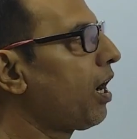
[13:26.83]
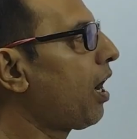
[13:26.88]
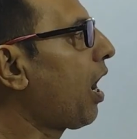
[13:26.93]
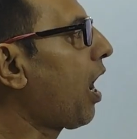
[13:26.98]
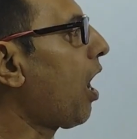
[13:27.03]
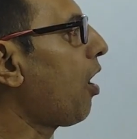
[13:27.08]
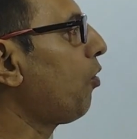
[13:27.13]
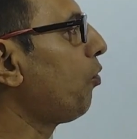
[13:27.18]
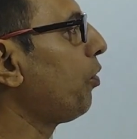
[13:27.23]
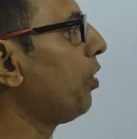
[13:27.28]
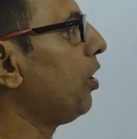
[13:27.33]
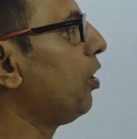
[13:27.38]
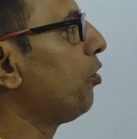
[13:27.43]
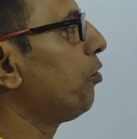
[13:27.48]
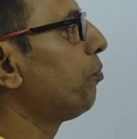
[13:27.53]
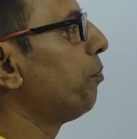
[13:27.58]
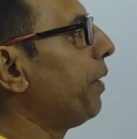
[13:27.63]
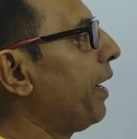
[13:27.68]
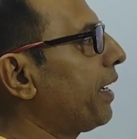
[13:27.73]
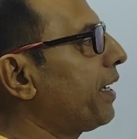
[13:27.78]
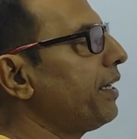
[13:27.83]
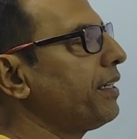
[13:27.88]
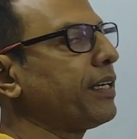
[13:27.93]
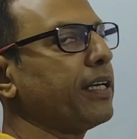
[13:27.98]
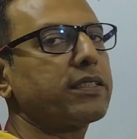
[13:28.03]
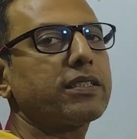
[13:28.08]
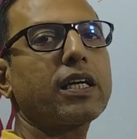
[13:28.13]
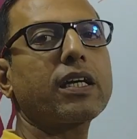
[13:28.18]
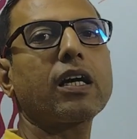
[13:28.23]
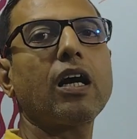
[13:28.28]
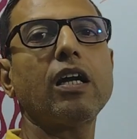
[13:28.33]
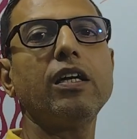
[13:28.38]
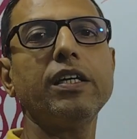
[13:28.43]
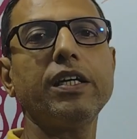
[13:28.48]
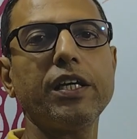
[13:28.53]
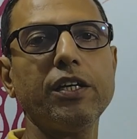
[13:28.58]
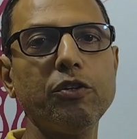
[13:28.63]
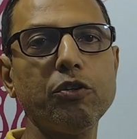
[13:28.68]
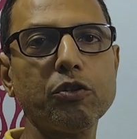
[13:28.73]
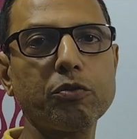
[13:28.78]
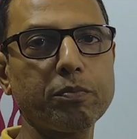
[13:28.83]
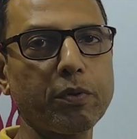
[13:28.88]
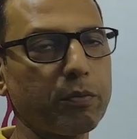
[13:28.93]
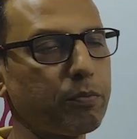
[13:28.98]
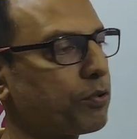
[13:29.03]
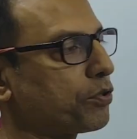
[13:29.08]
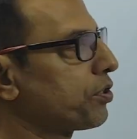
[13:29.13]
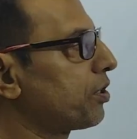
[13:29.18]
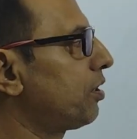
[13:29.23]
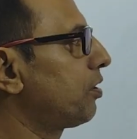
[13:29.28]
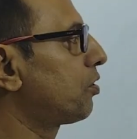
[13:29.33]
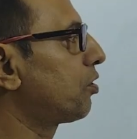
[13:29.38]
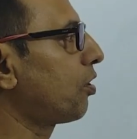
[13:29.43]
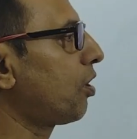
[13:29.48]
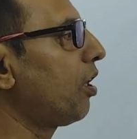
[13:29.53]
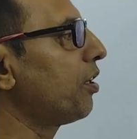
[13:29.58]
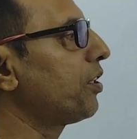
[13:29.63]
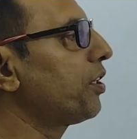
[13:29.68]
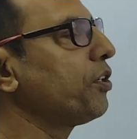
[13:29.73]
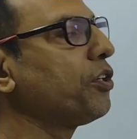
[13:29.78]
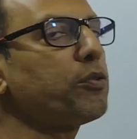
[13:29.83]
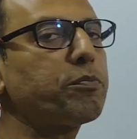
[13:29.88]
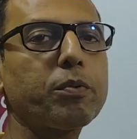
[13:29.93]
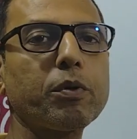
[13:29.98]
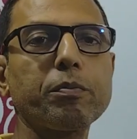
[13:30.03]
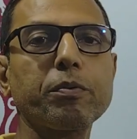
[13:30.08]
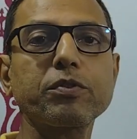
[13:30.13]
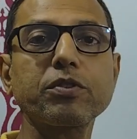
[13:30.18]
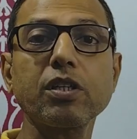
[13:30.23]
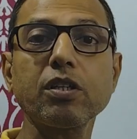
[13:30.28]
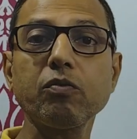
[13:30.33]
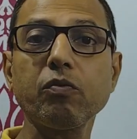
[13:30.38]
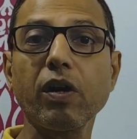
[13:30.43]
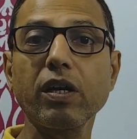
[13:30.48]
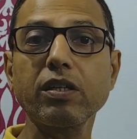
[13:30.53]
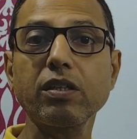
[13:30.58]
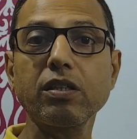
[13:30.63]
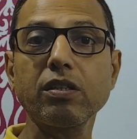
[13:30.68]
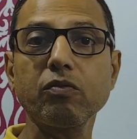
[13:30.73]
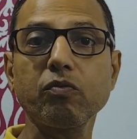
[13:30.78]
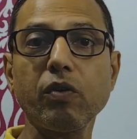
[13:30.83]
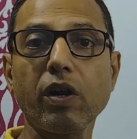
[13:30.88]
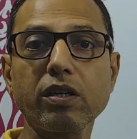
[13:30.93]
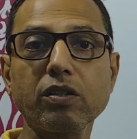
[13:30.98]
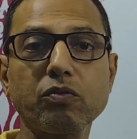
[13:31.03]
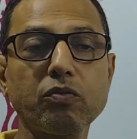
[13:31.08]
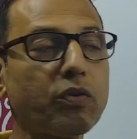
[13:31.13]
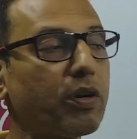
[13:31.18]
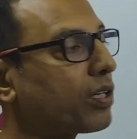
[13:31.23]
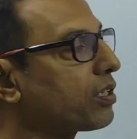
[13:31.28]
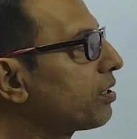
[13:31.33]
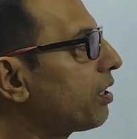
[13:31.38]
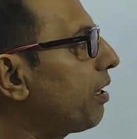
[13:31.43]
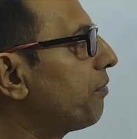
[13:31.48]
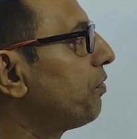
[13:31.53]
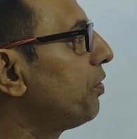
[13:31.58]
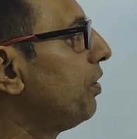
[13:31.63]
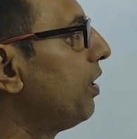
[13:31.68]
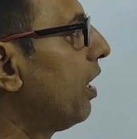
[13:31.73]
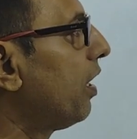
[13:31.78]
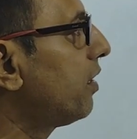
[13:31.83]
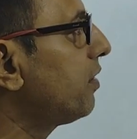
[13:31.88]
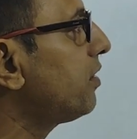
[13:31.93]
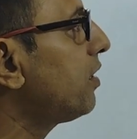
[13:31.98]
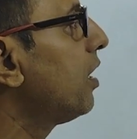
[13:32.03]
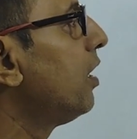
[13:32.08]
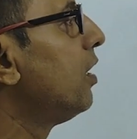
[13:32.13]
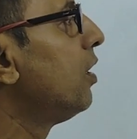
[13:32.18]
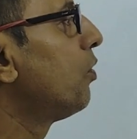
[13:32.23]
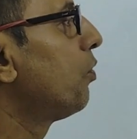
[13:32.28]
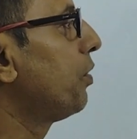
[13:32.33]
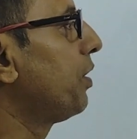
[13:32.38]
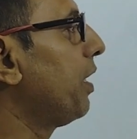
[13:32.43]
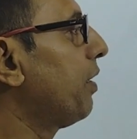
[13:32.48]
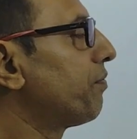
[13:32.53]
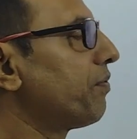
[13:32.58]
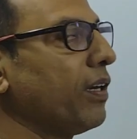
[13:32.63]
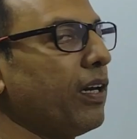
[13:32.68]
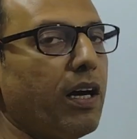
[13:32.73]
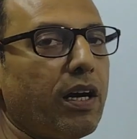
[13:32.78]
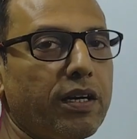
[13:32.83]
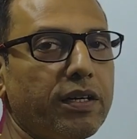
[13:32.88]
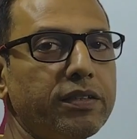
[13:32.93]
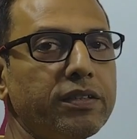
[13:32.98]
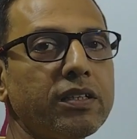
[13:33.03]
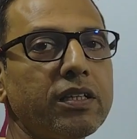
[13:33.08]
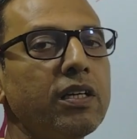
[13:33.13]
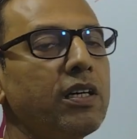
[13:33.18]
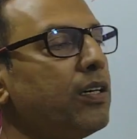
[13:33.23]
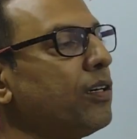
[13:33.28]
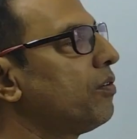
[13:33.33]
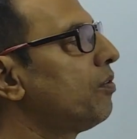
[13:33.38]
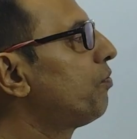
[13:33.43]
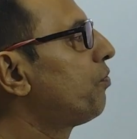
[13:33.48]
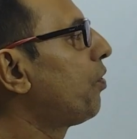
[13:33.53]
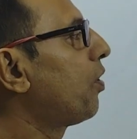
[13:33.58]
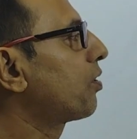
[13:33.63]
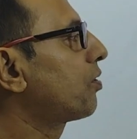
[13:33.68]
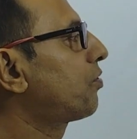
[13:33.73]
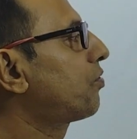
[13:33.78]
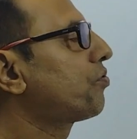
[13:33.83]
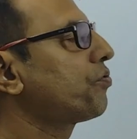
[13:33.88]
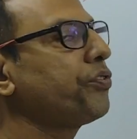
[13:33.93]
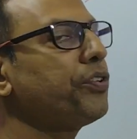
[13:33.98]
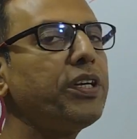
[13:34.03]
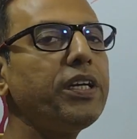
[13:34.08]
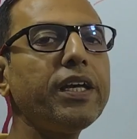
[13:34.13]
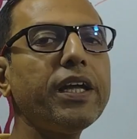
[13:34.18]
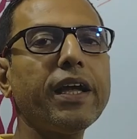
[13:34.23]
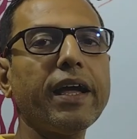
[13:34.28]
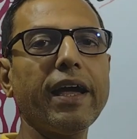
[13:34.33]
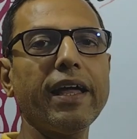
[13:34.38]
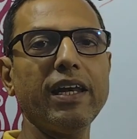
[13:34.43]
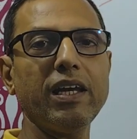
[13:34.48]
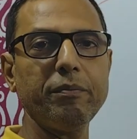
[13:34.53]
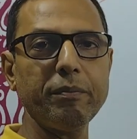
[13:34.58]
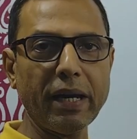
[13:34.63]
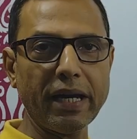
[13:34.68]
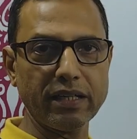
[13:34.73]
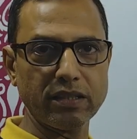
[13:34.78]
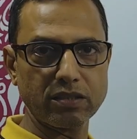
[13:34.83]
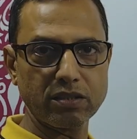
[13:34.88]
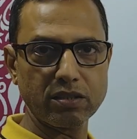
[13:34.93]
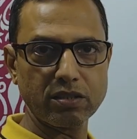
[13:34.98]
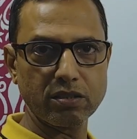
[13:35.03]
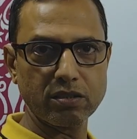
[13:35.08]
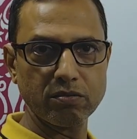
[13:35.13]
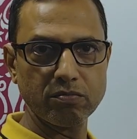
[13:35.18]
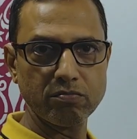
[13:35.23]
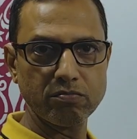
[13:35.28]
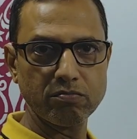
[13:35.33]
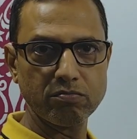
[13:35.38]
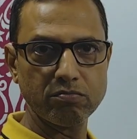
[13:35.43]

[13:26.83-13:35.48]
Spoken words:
How will you make it as a continued proportion? So continued proportion, what have we learned? We have learned for three elements,